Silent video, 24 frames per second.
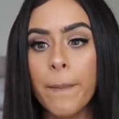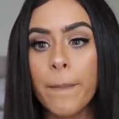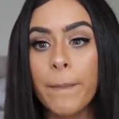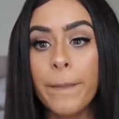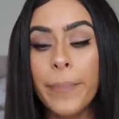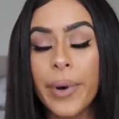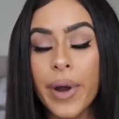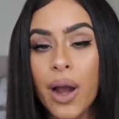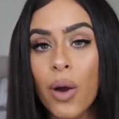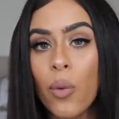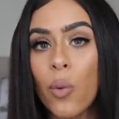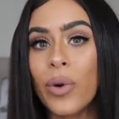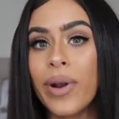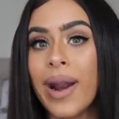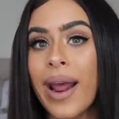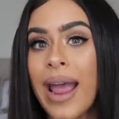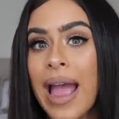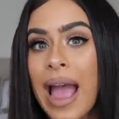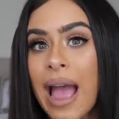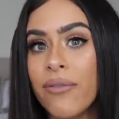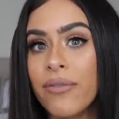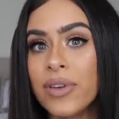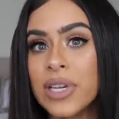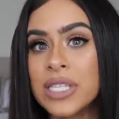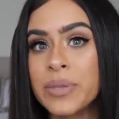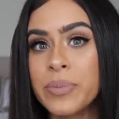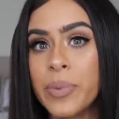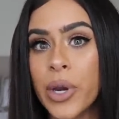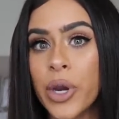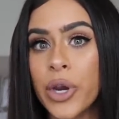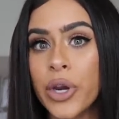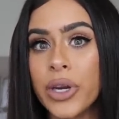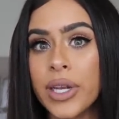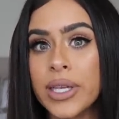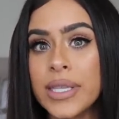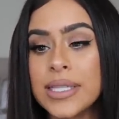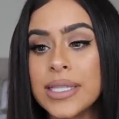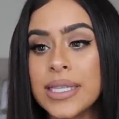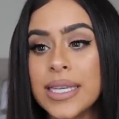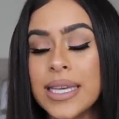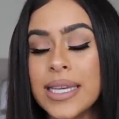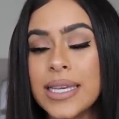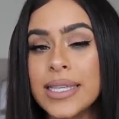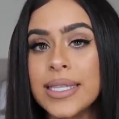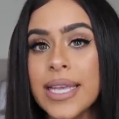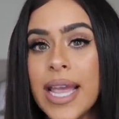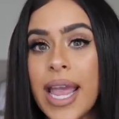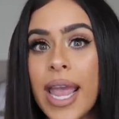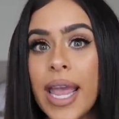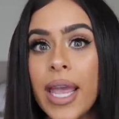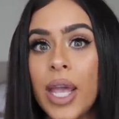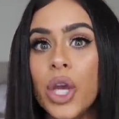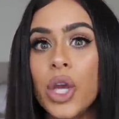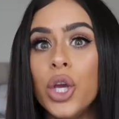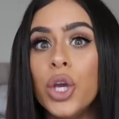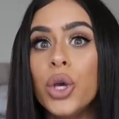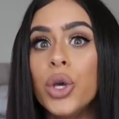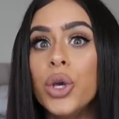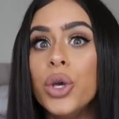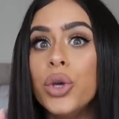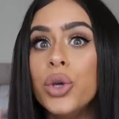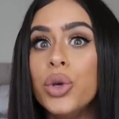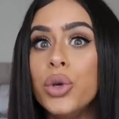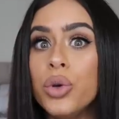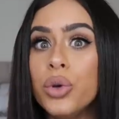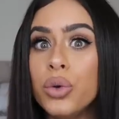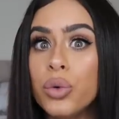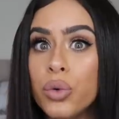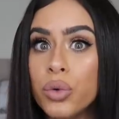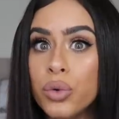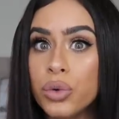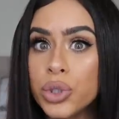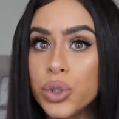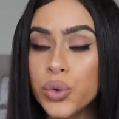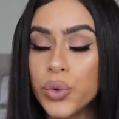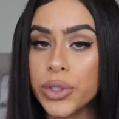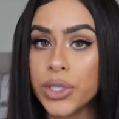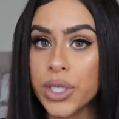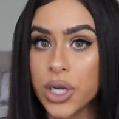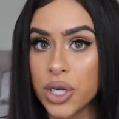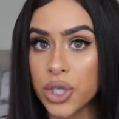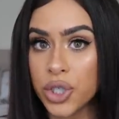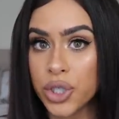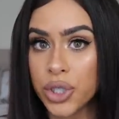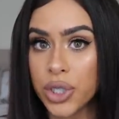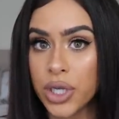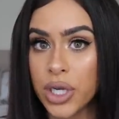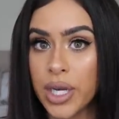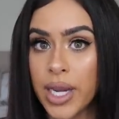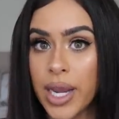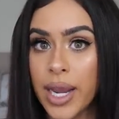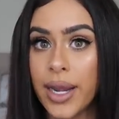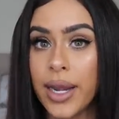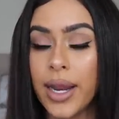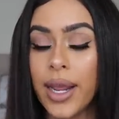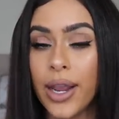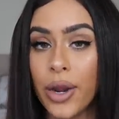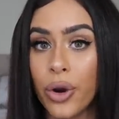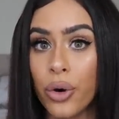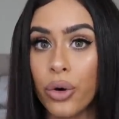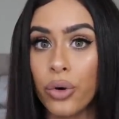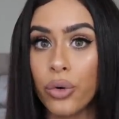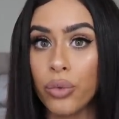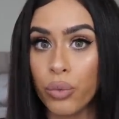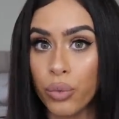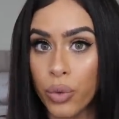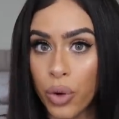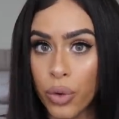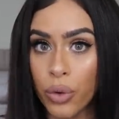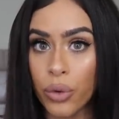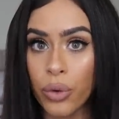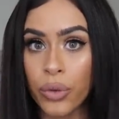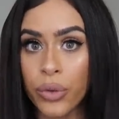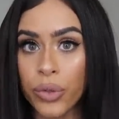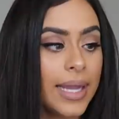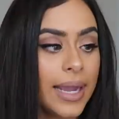but what I have experienced is a huge reduction in hair growth.